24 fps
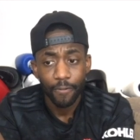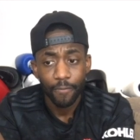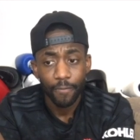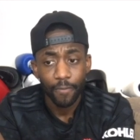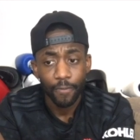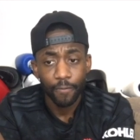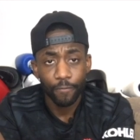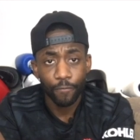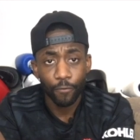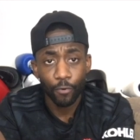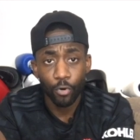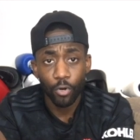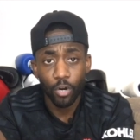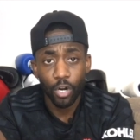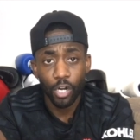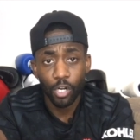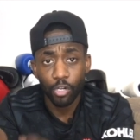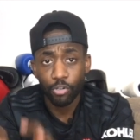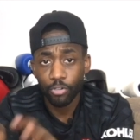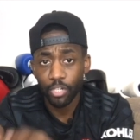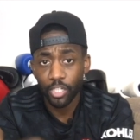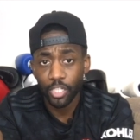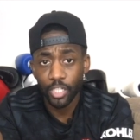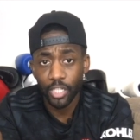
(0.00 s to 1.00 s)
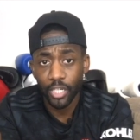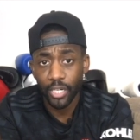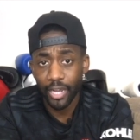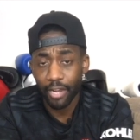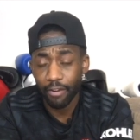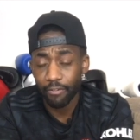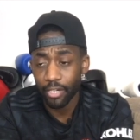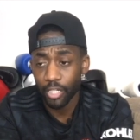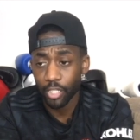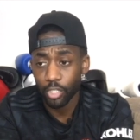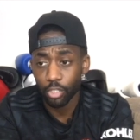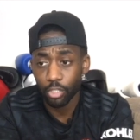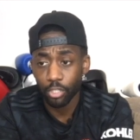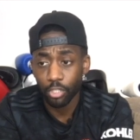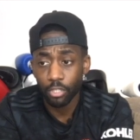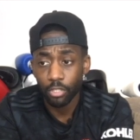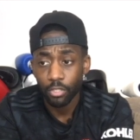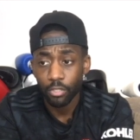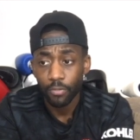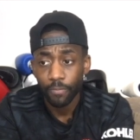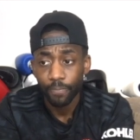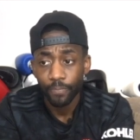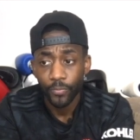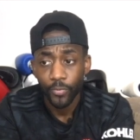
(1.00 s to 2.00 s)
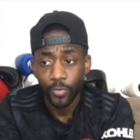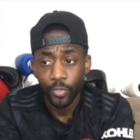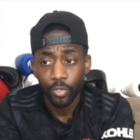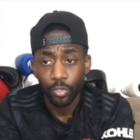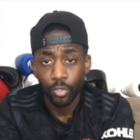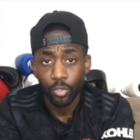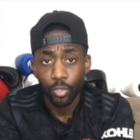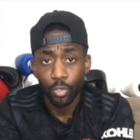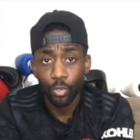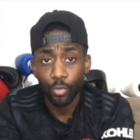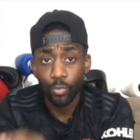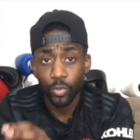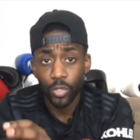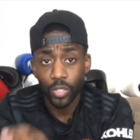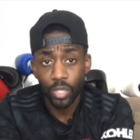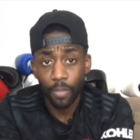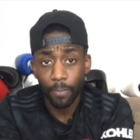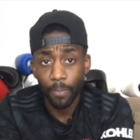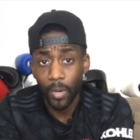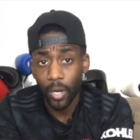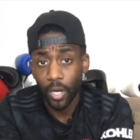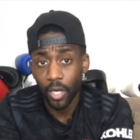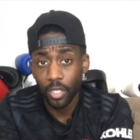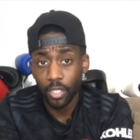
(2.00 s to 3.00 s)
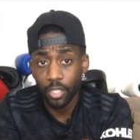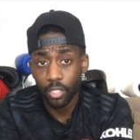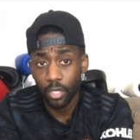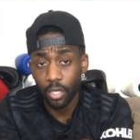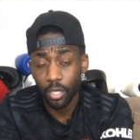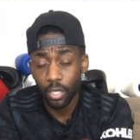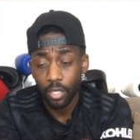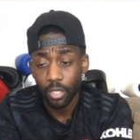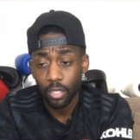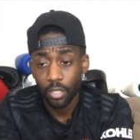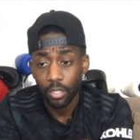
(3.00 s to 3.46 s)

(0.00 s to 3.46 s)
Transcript: for a Christian Eriksen, who was a passer,